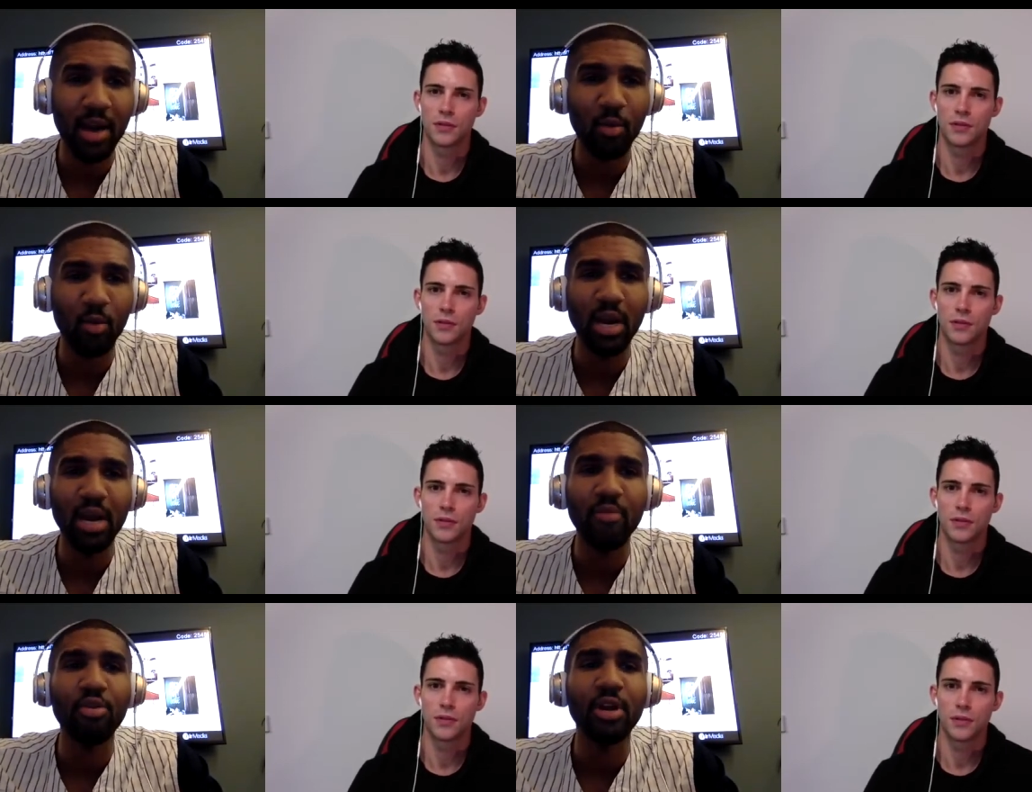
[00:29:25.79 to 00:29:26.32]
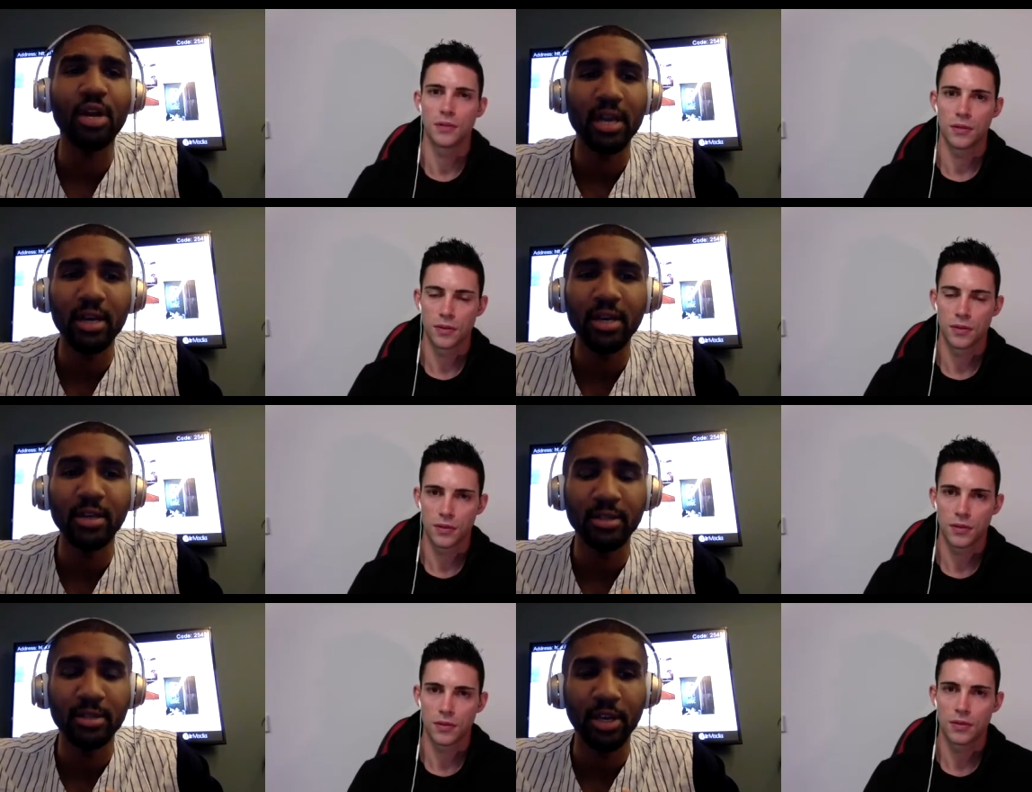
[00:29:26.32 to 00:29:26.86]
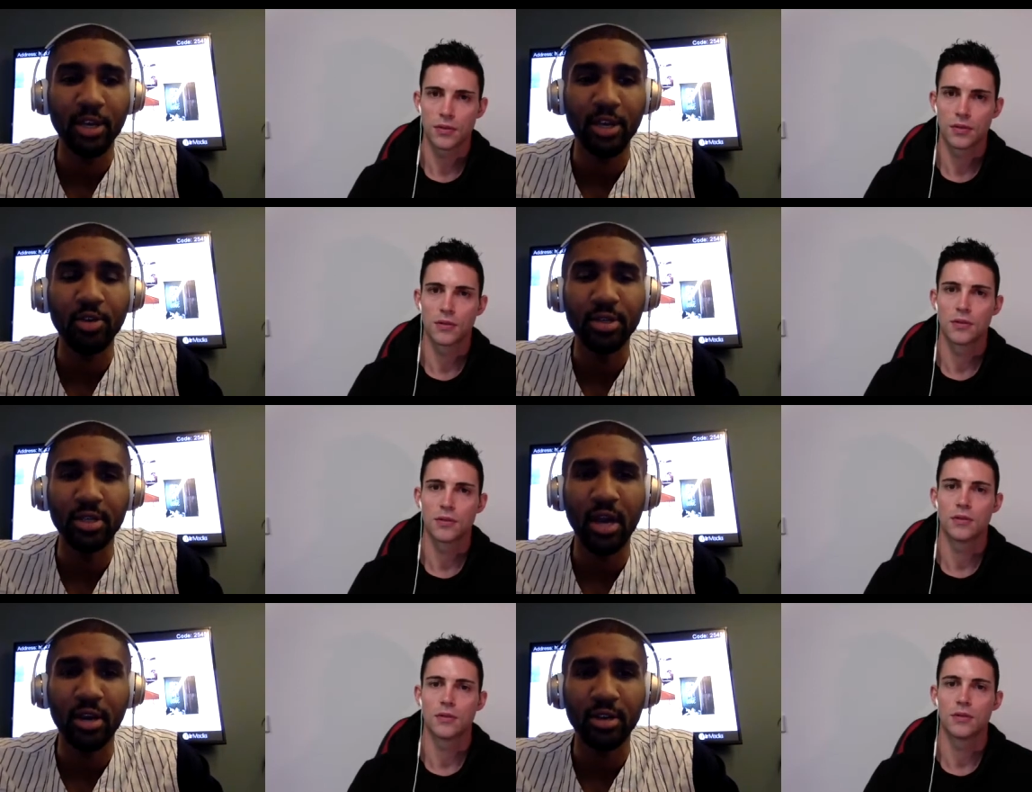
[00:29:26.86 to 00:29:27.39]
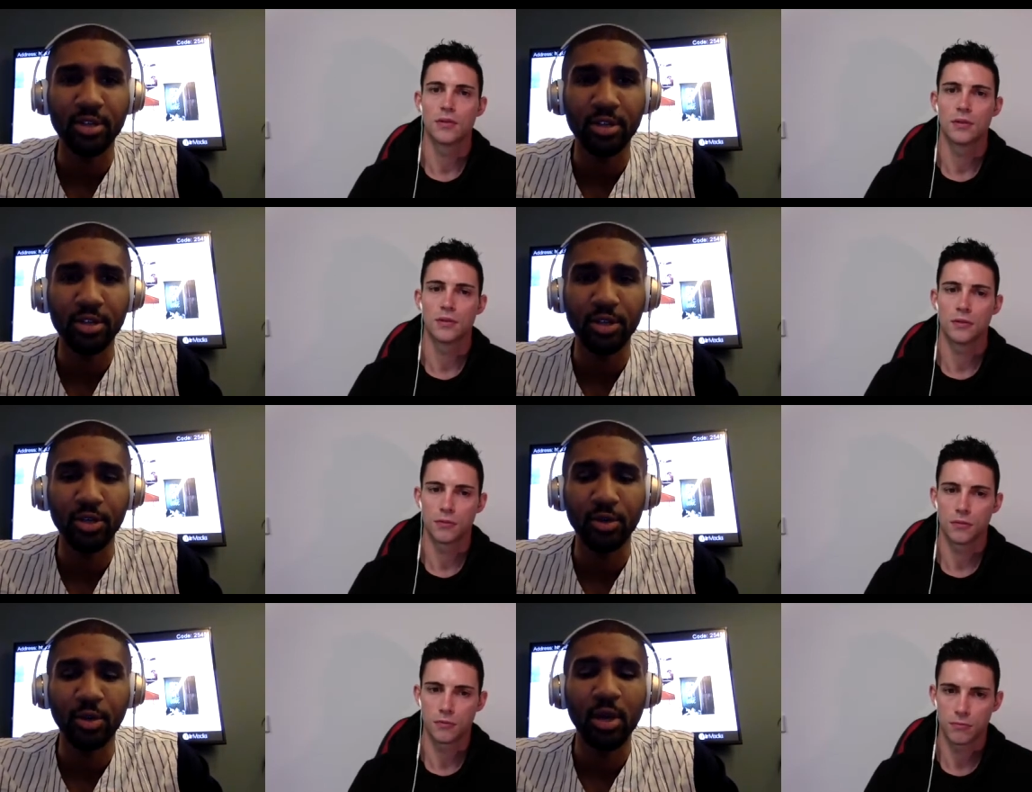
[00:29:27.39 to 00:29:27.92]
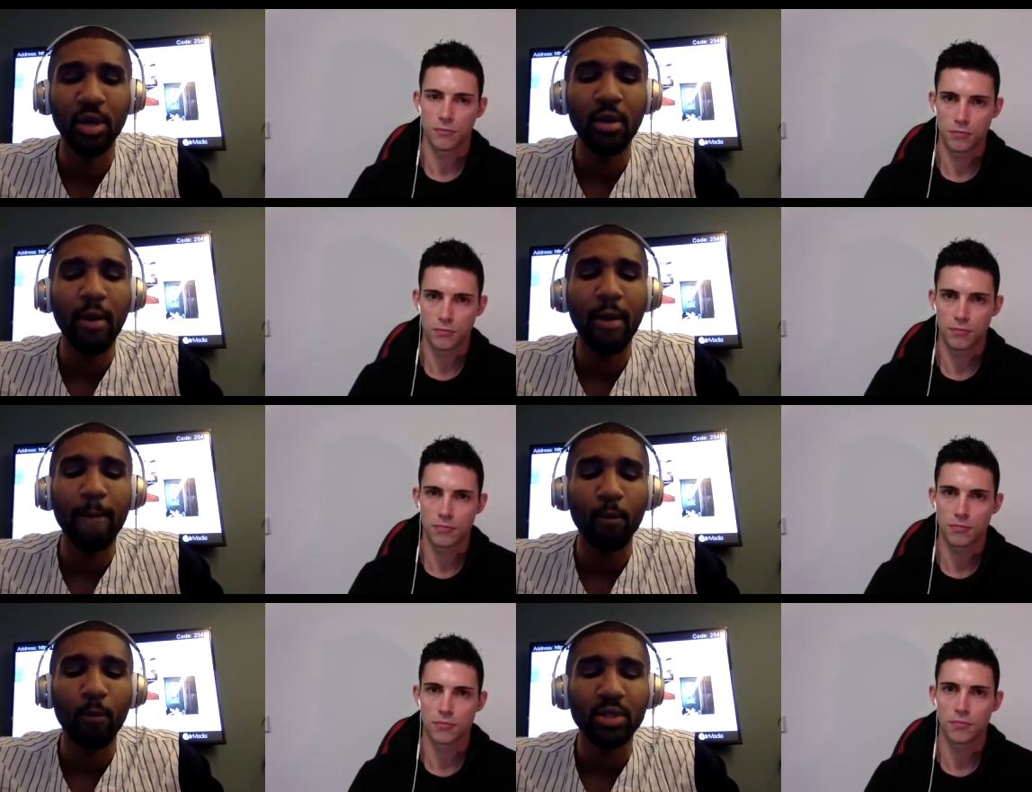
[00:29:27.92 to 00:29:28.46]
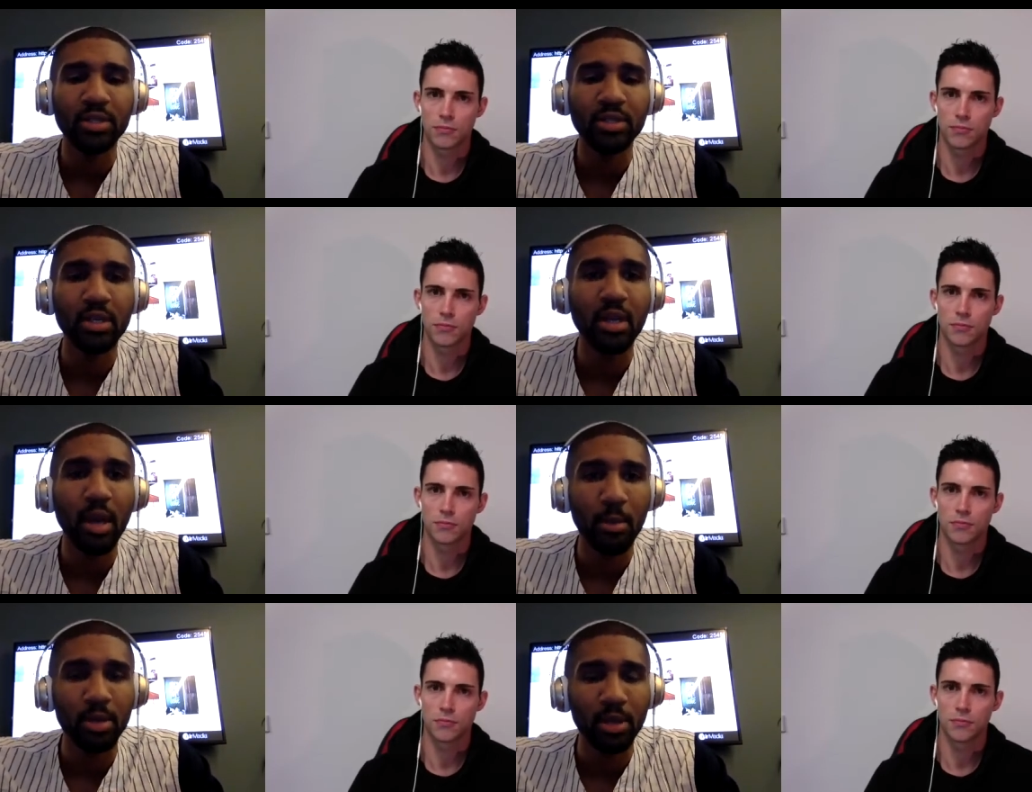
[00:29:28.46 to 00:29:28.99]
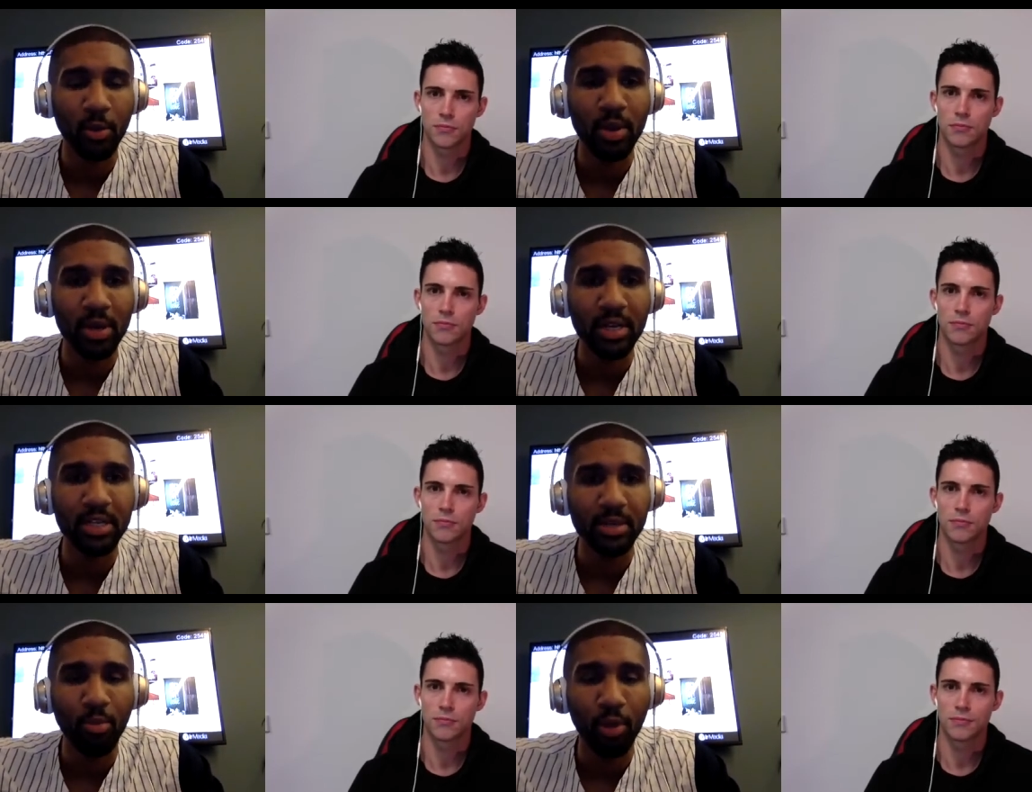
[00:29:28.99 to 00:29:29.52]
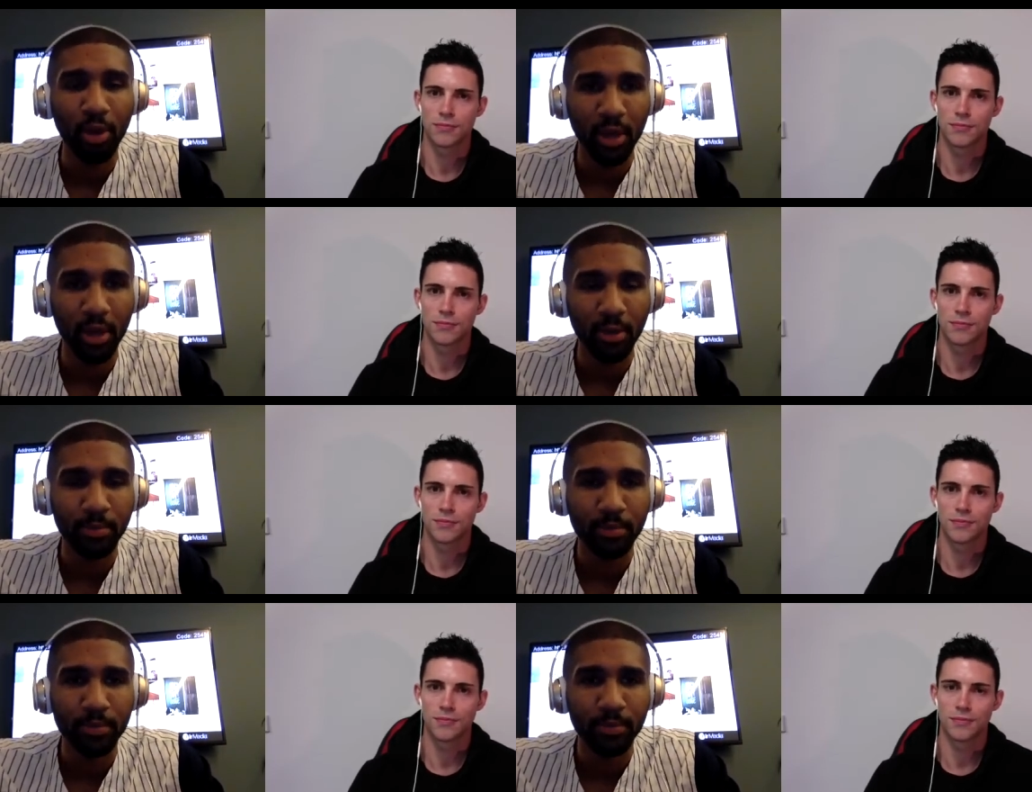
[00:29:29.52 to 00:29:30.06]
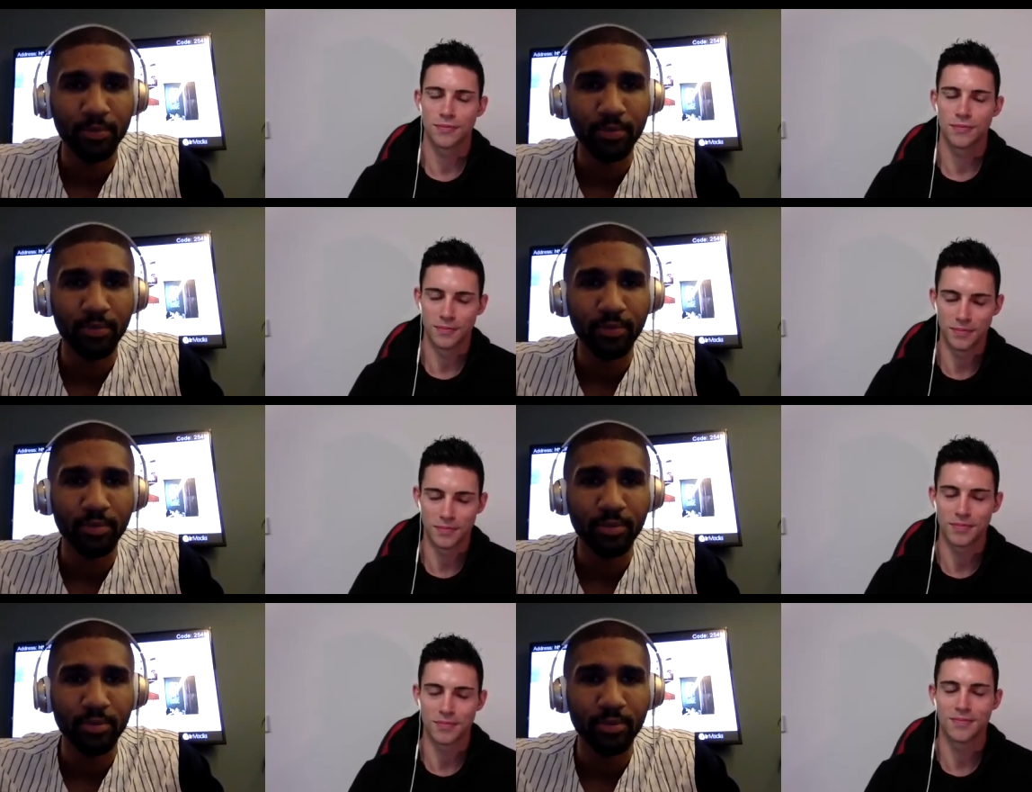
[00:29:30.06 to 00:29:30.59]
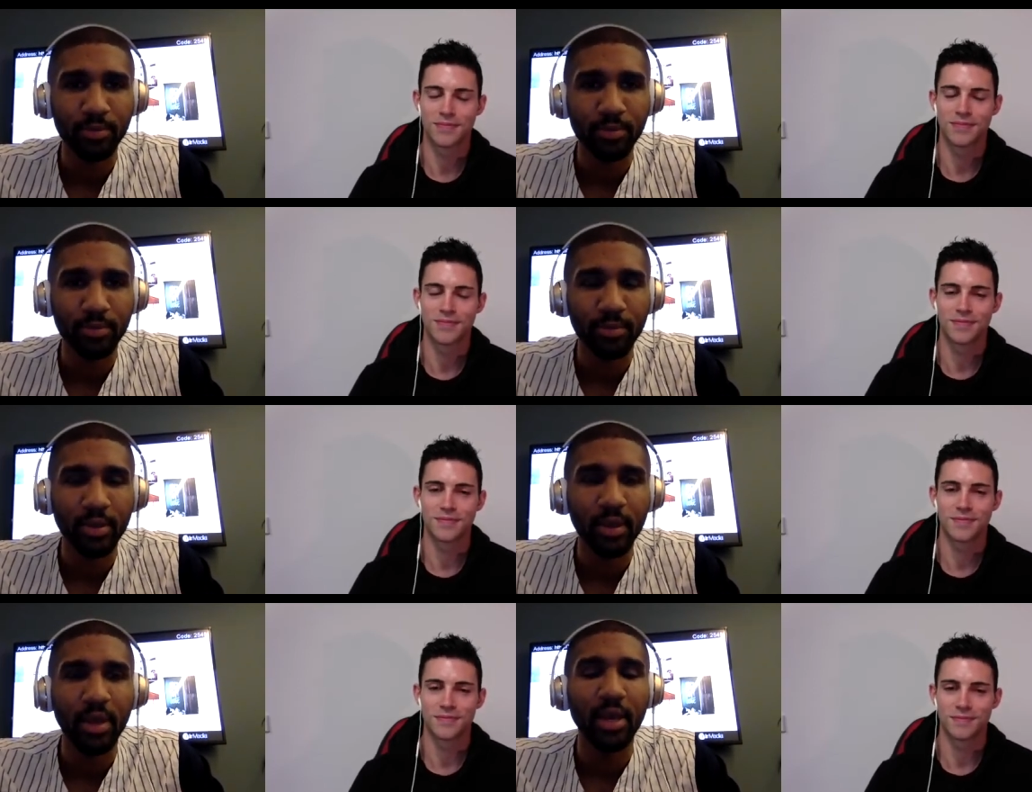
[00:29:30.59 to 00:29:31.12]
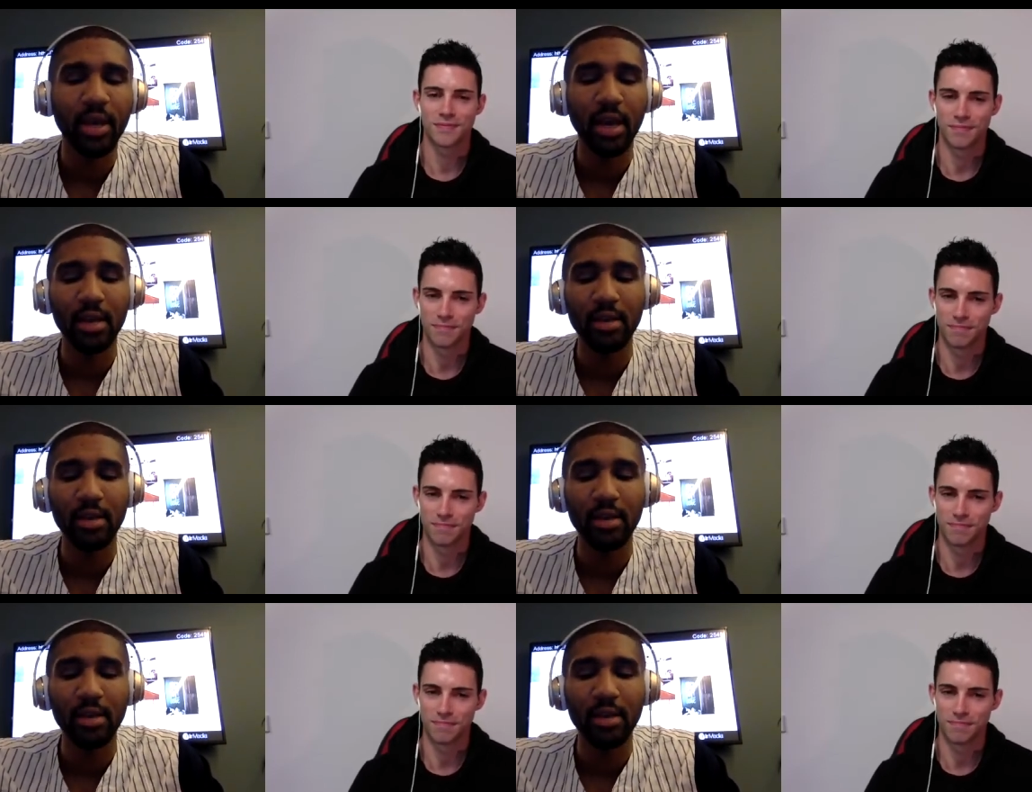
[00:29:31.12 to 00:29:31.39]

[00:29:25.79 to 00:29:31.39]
Speaker 1: Whatever it is that you desire to do, what's the number that we need to bring in? Mm-hmm. Mm-hmm. And